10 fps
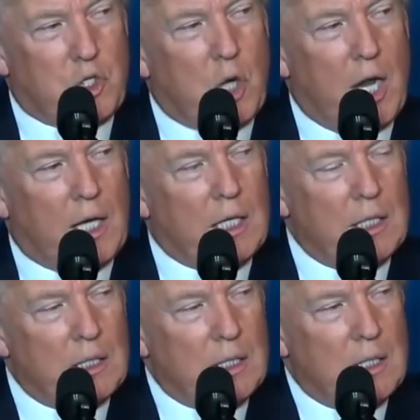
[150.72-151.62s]
strike
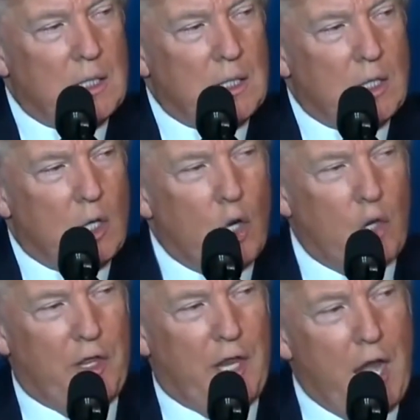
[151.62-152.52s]

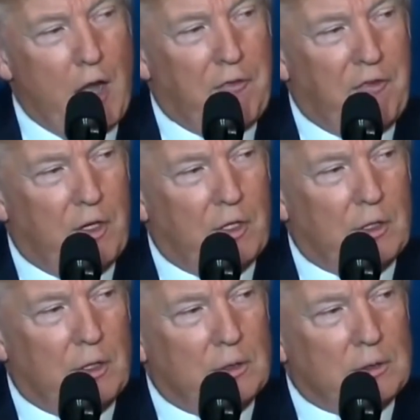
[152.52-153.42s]
on the airfield
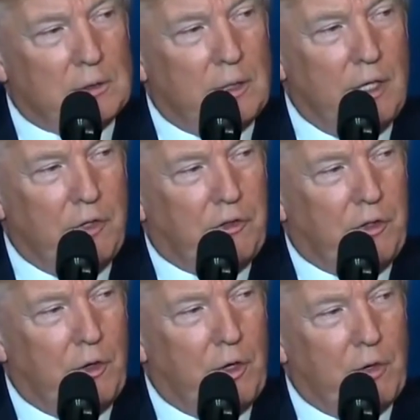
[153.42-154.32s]
in
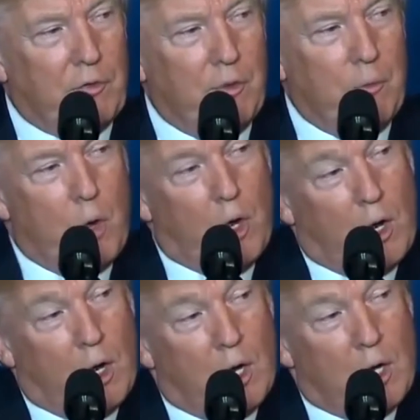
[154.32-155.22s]
Syria from
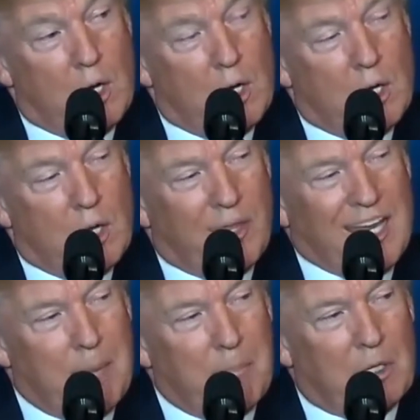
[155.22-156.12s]
where the
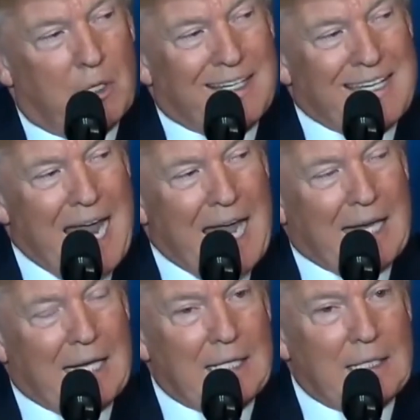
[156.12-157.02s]
chemical attack
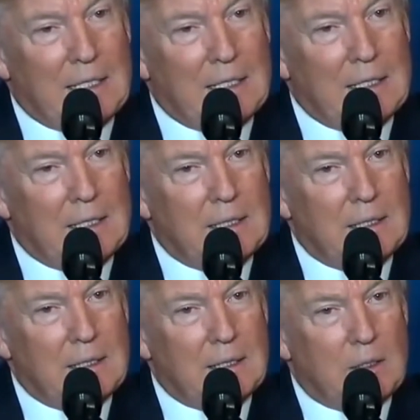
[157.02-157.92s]

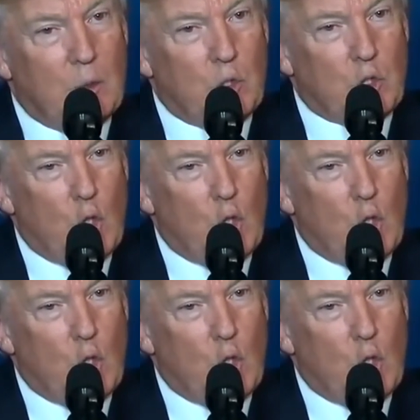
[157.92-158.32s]
was